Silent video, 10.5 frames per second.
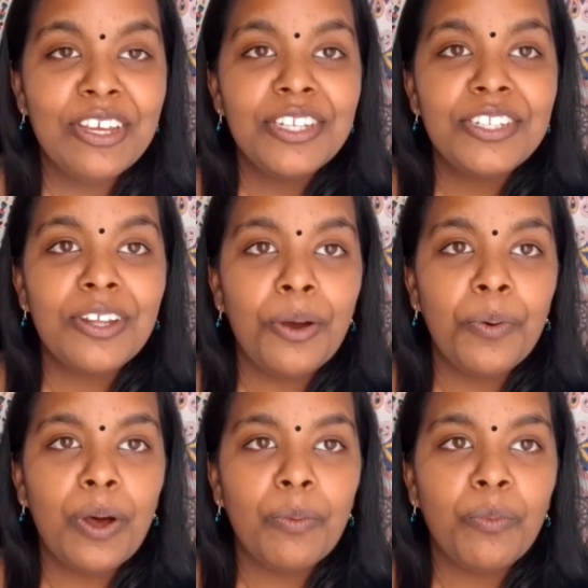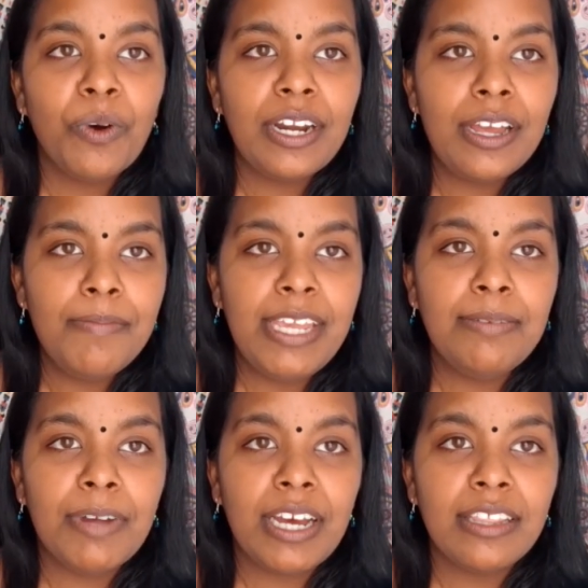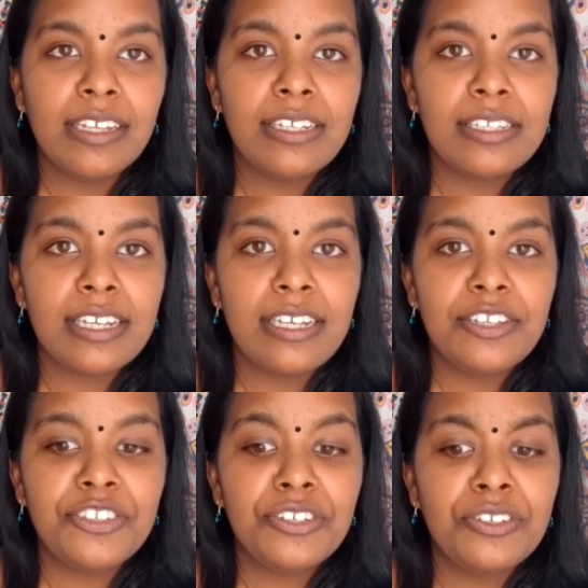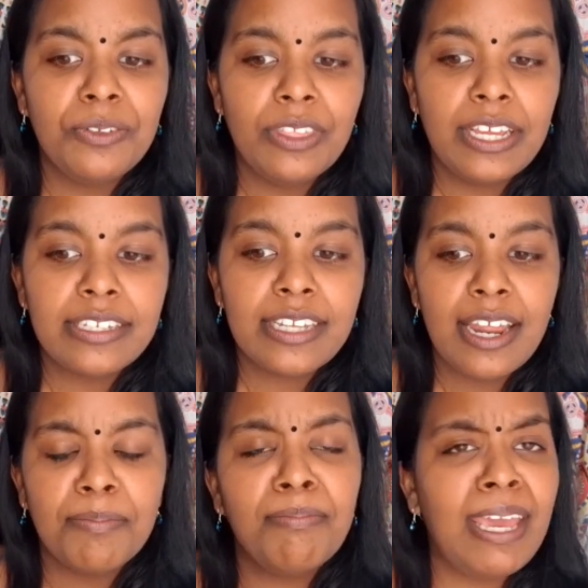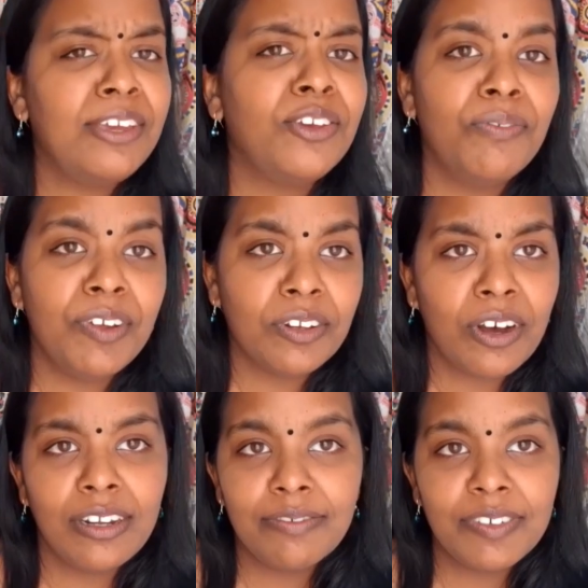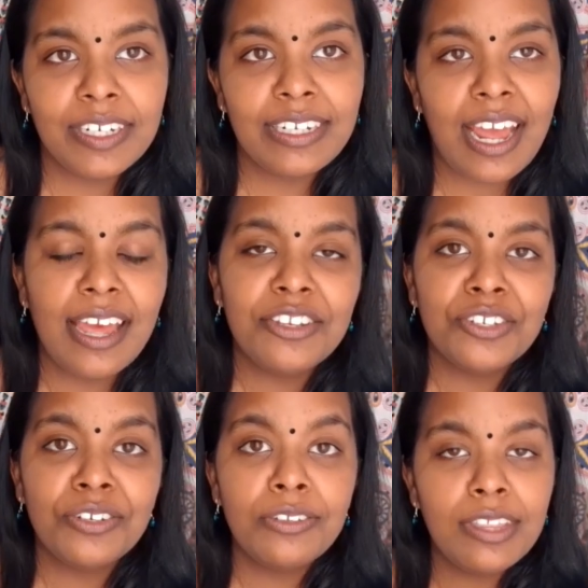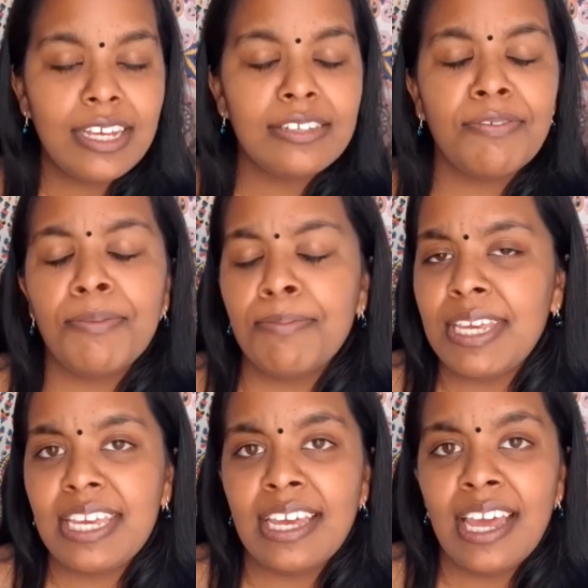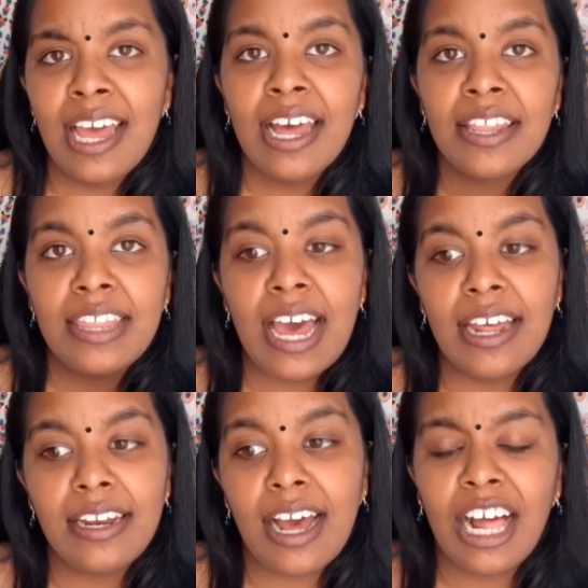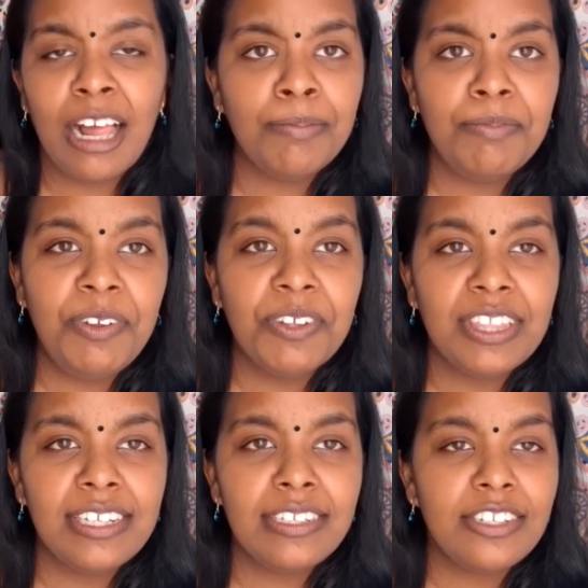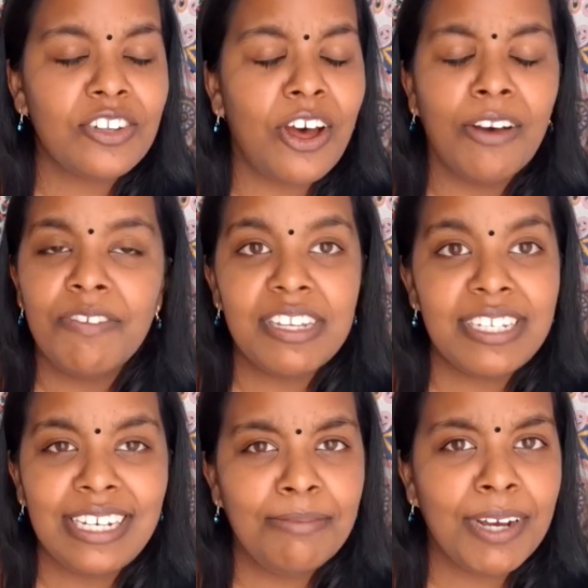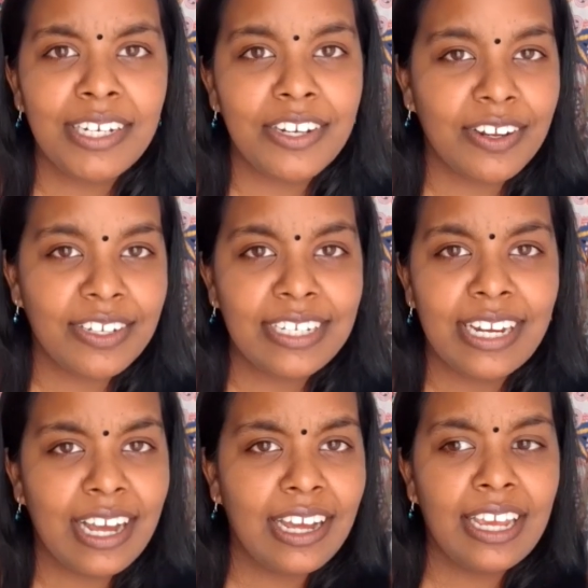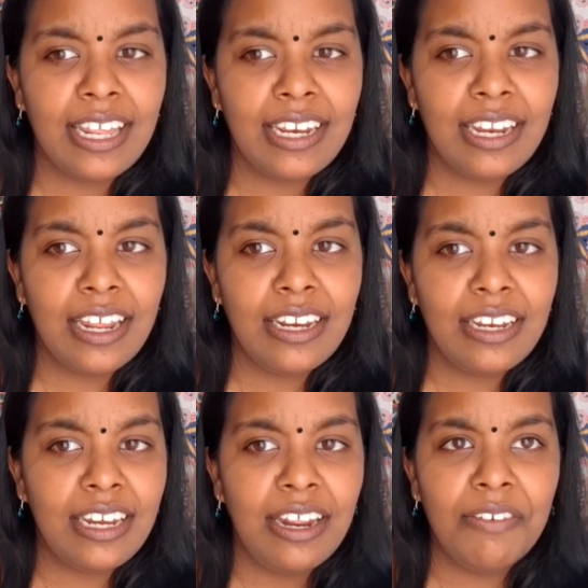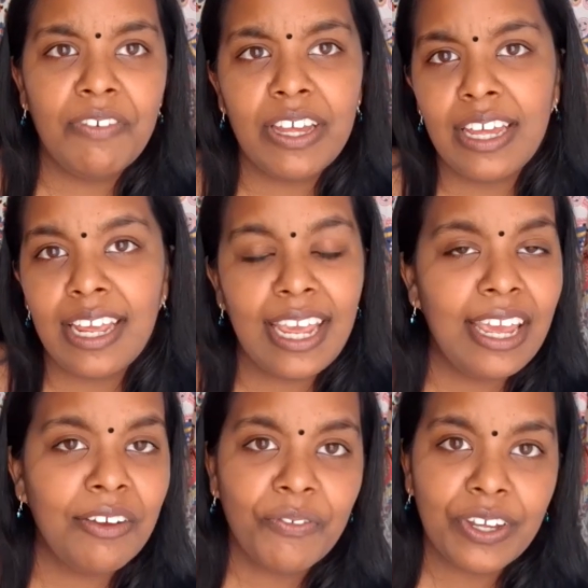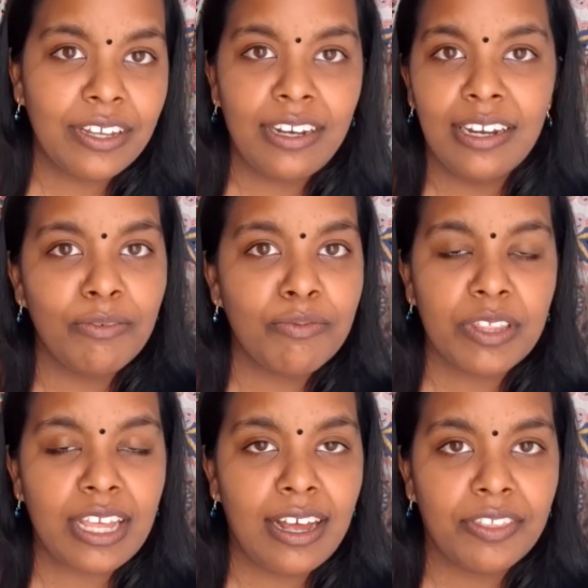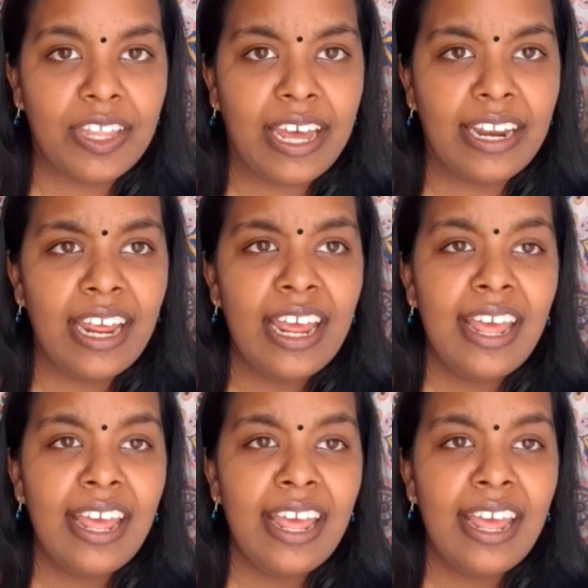So what I mean by this is to do things that make you feel confident. And 2 things for me that helped me with this is obviously my dancing. I can never, ever live without that.